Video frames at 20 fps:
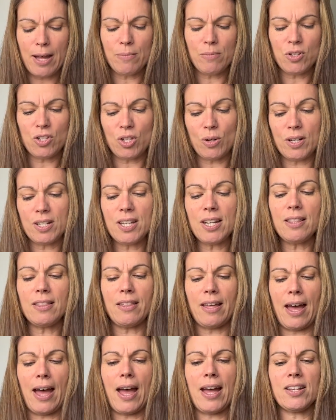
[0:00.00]
So I did
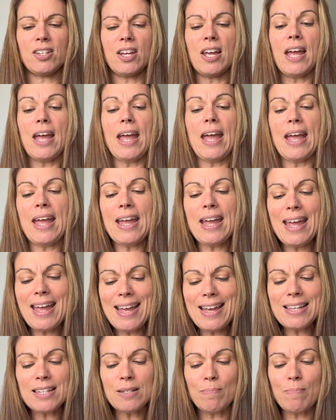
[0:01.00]
that. It
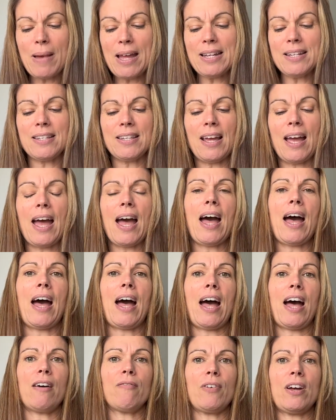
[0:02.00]
is meant to
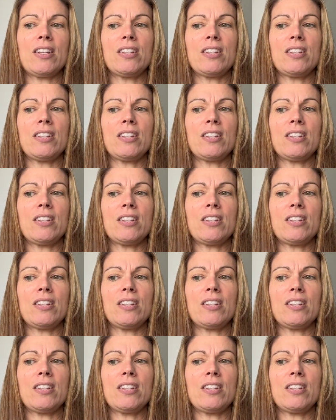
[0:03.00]
have a